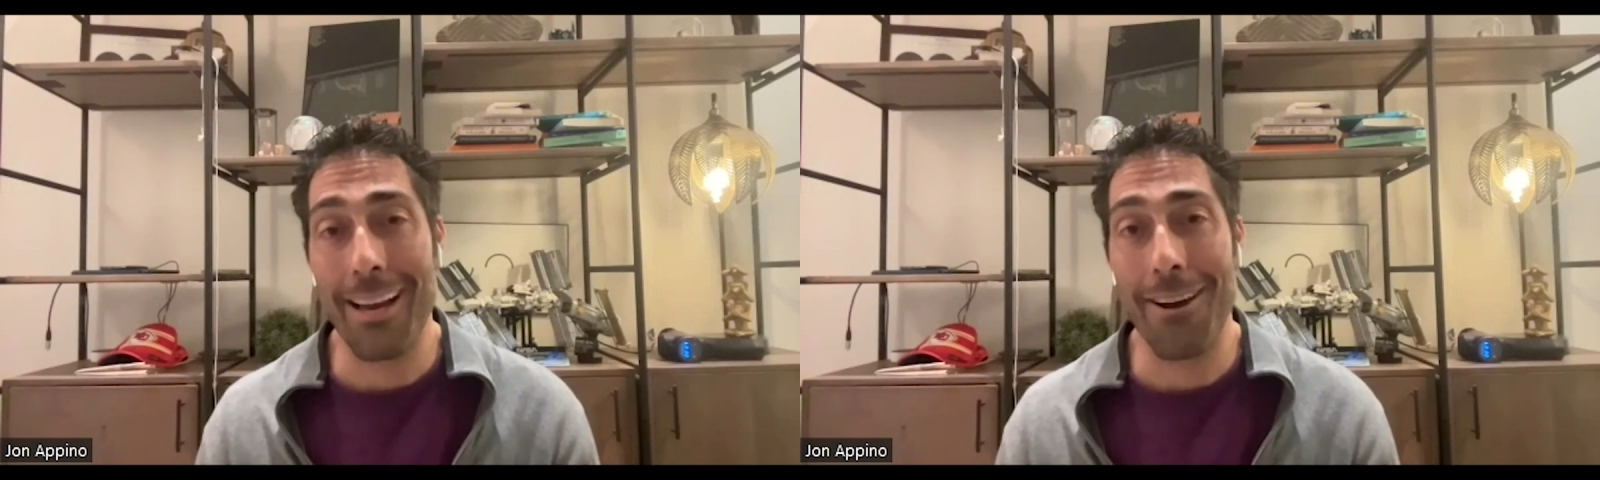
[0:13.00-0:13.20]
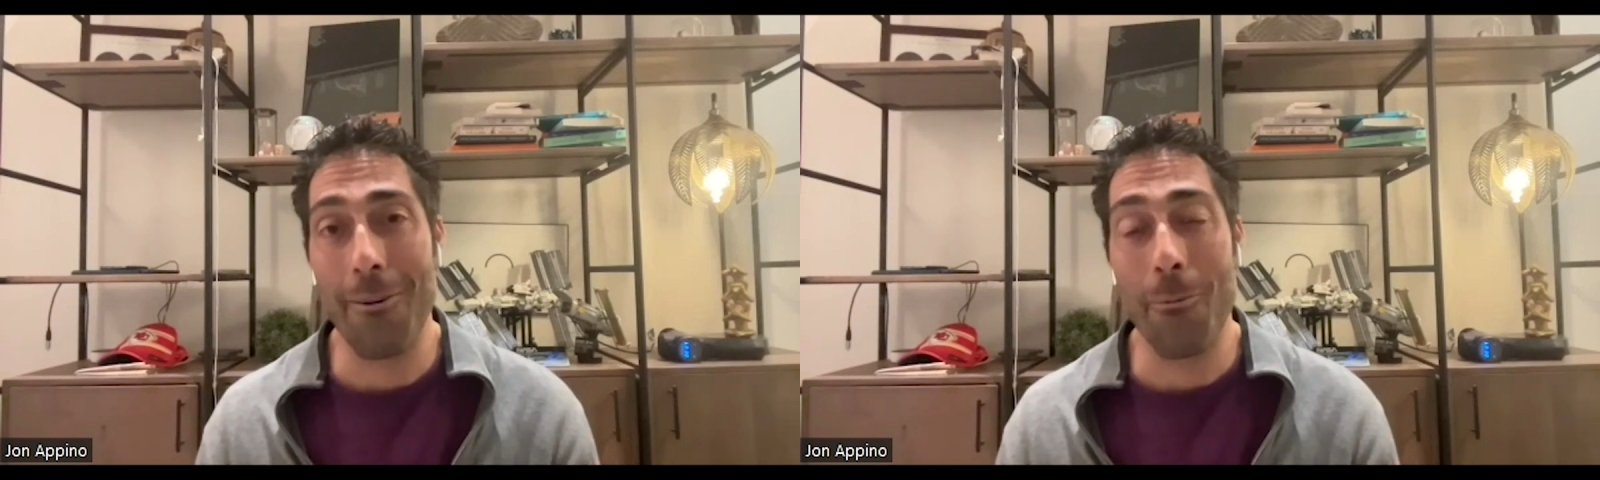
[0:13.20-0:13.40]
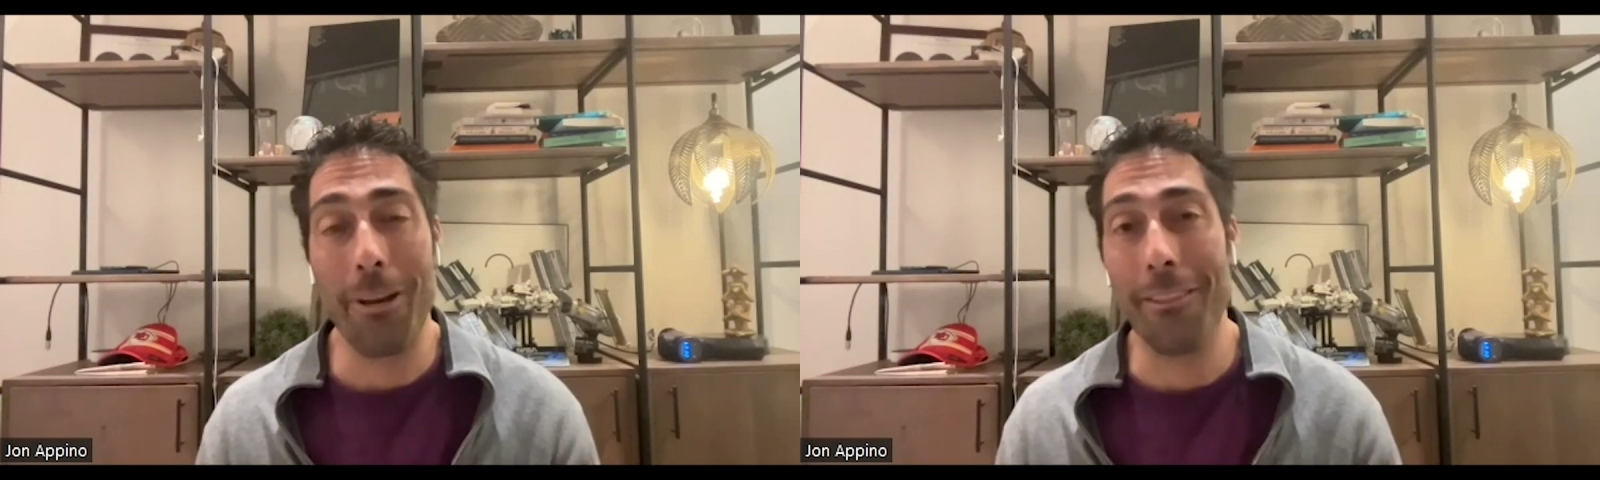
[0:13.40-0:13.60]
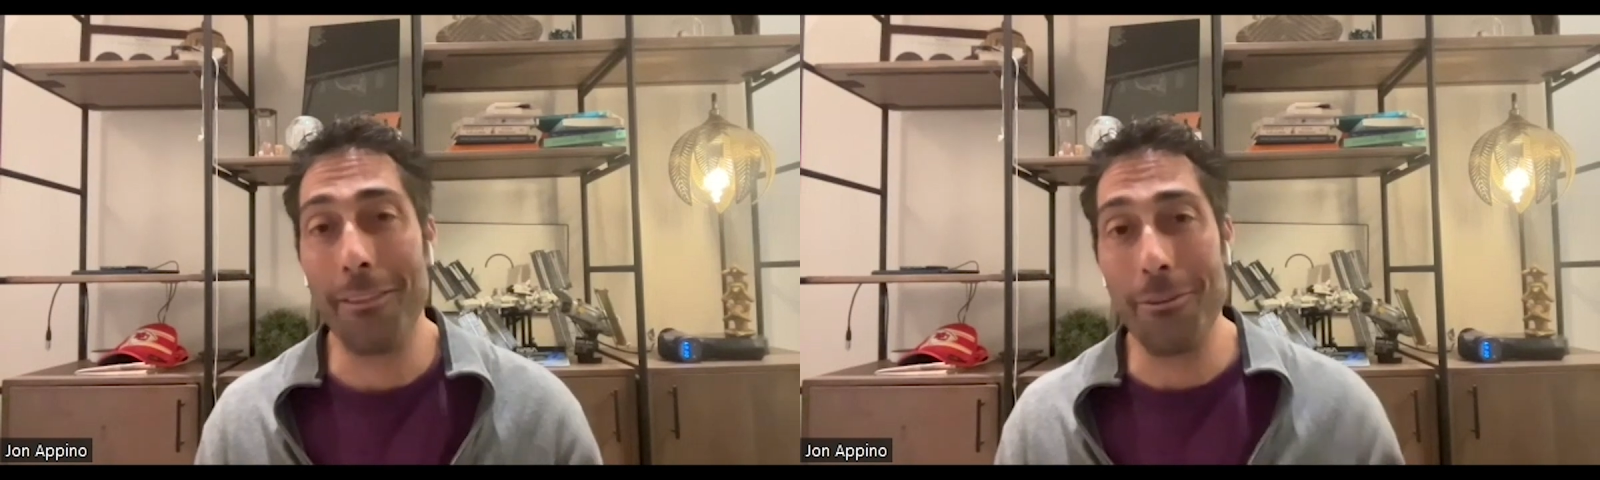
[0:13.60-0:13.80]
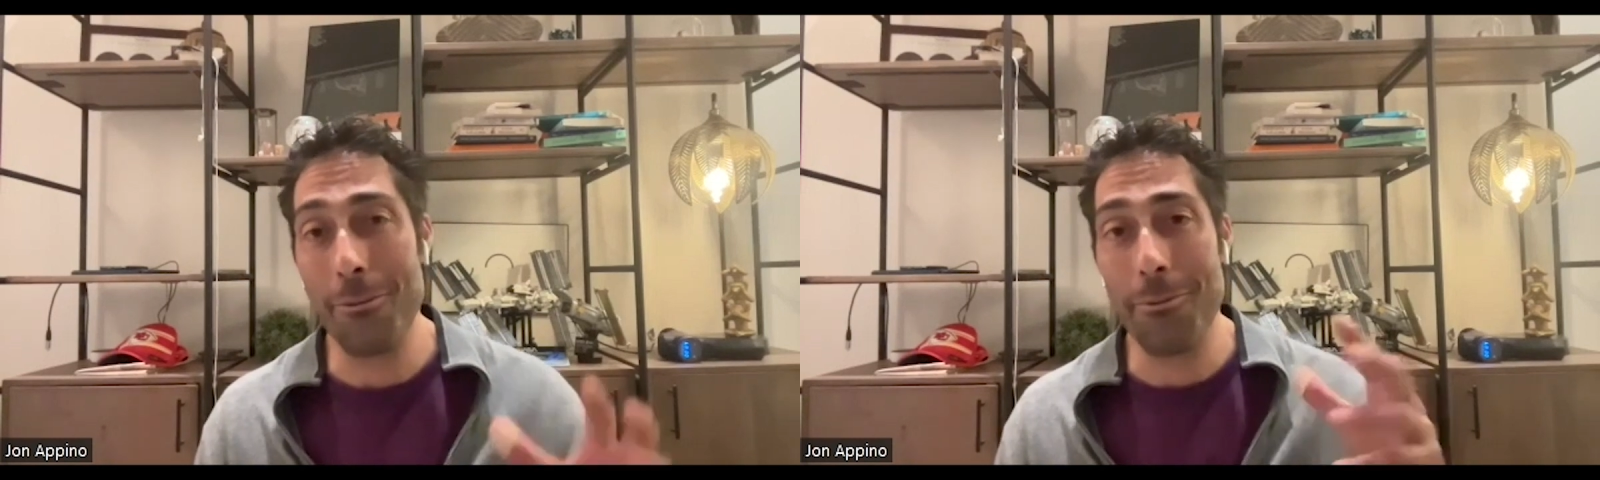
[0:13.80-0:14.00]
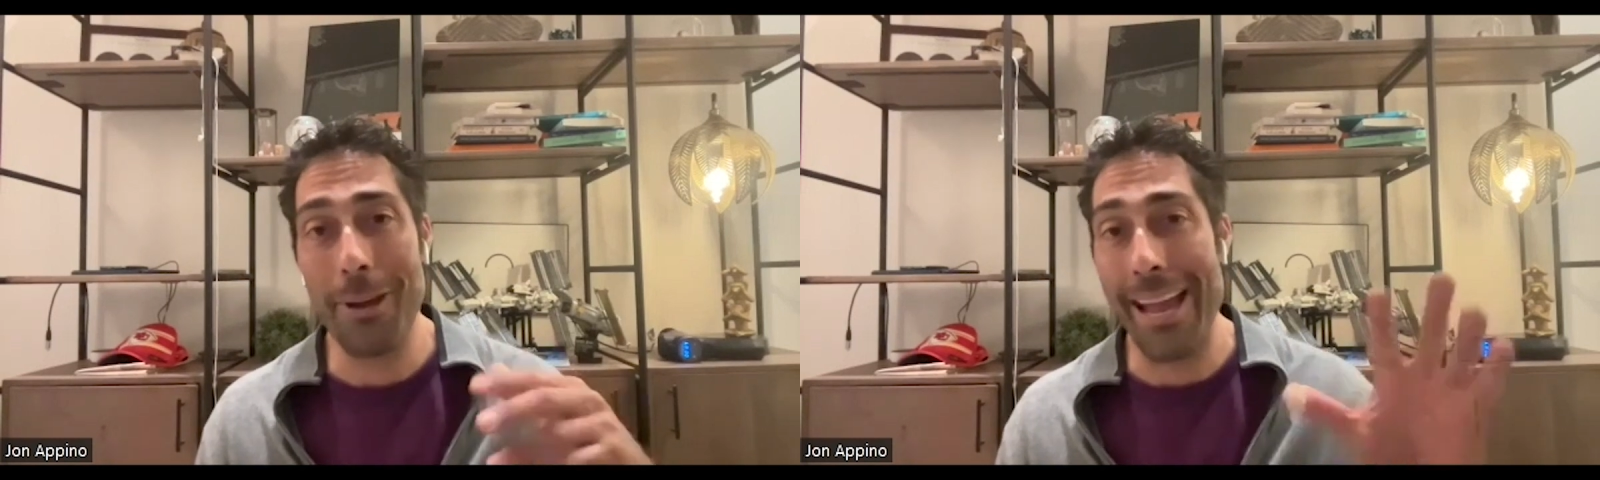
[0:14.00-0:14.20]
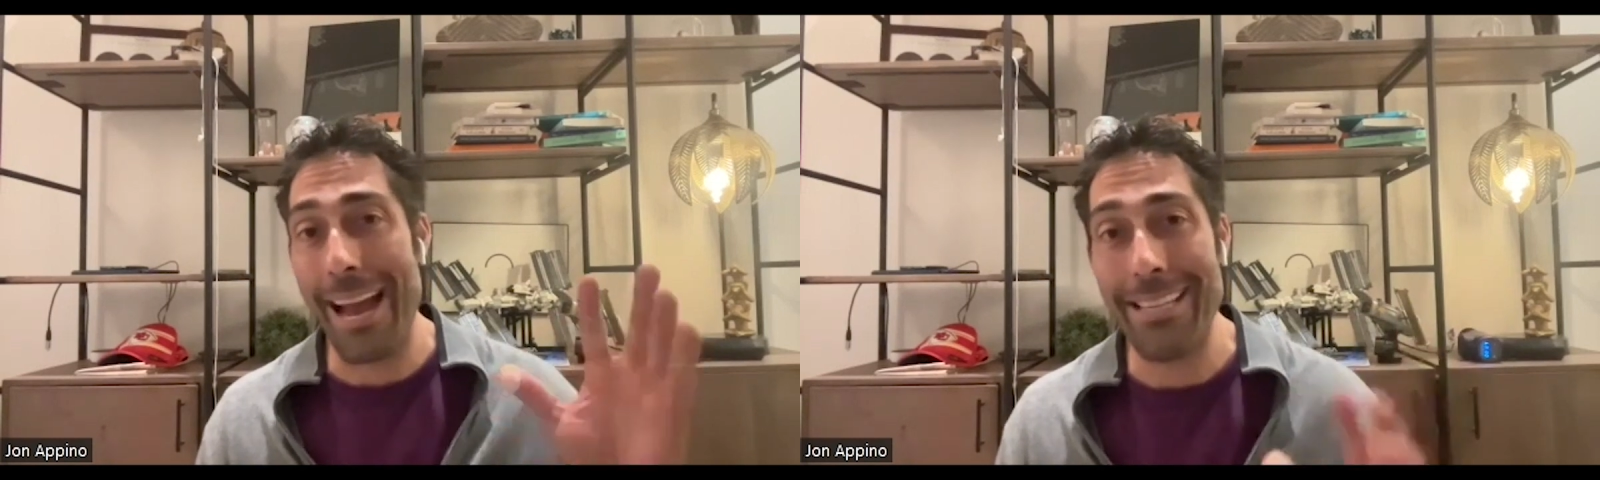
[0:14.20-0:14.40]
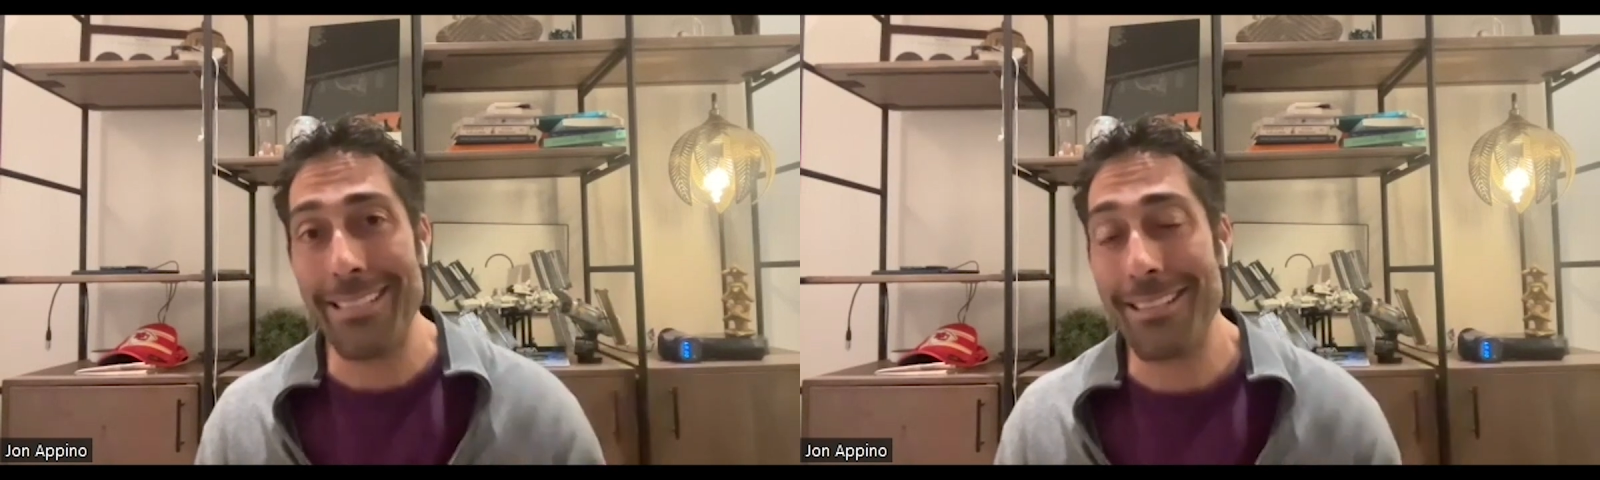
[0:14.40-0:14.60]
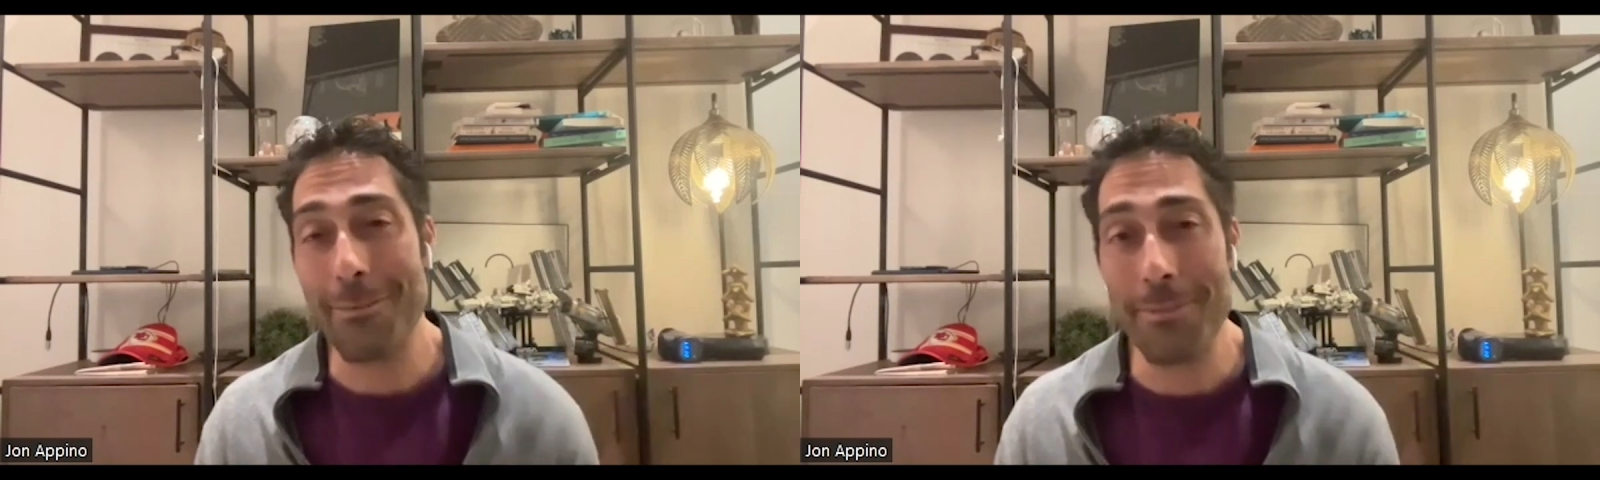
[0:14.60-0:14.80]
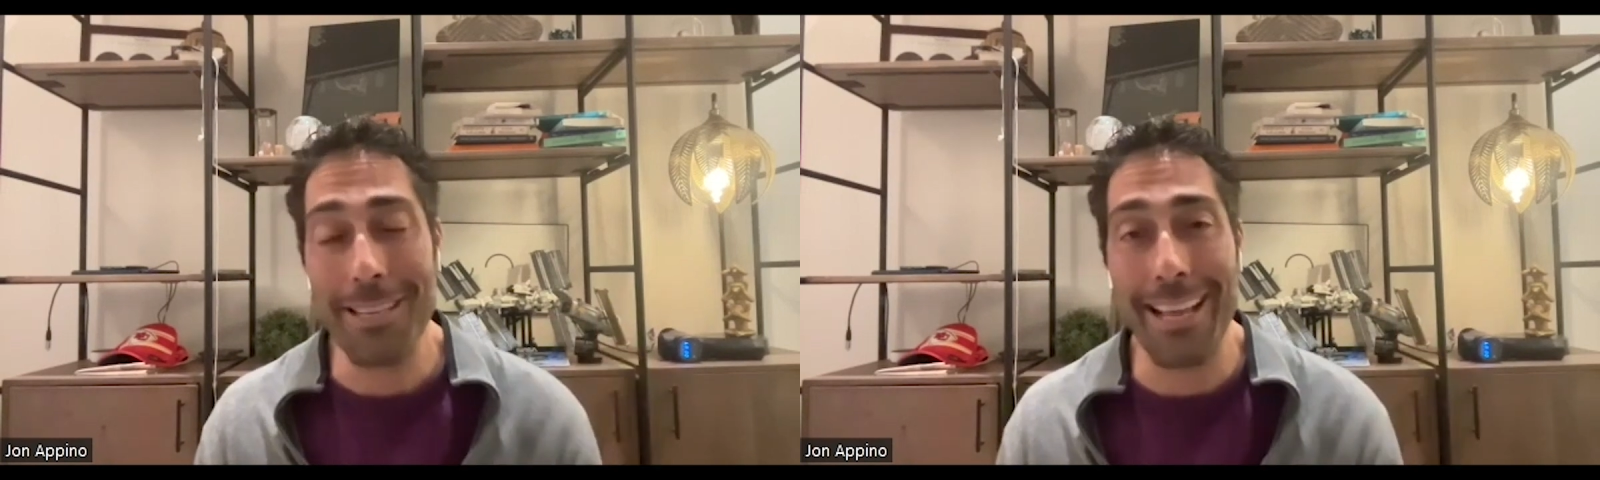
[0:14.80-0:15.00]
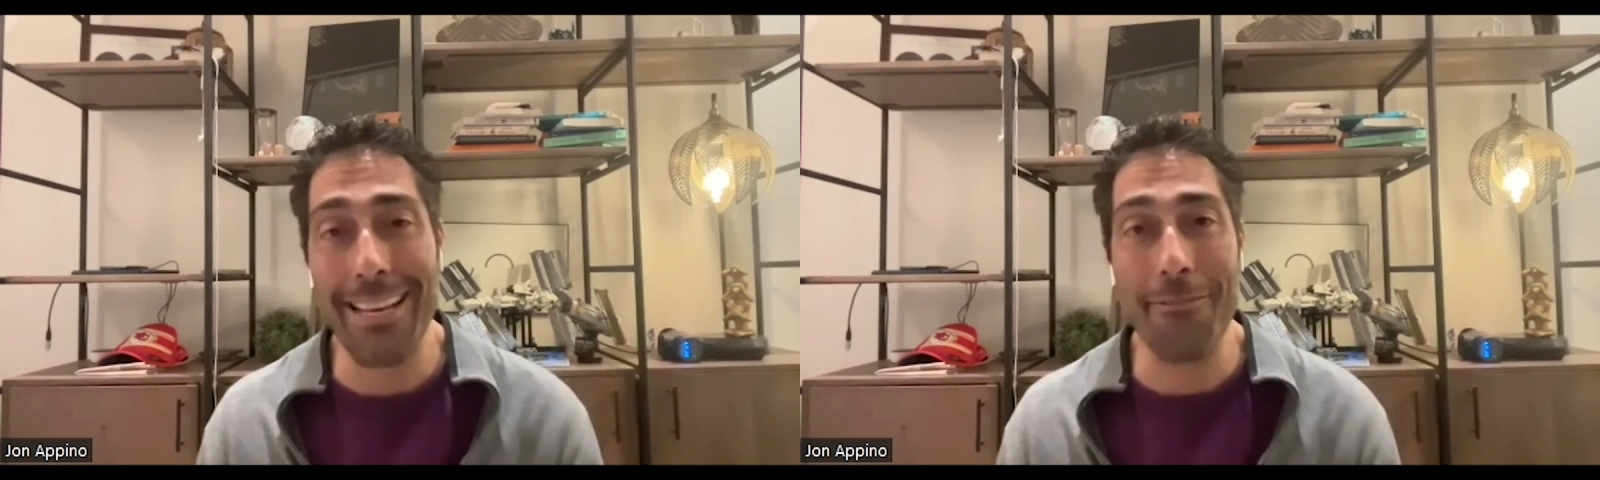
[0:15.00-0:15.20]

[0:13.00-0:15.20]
uh, one of the new AI systems today to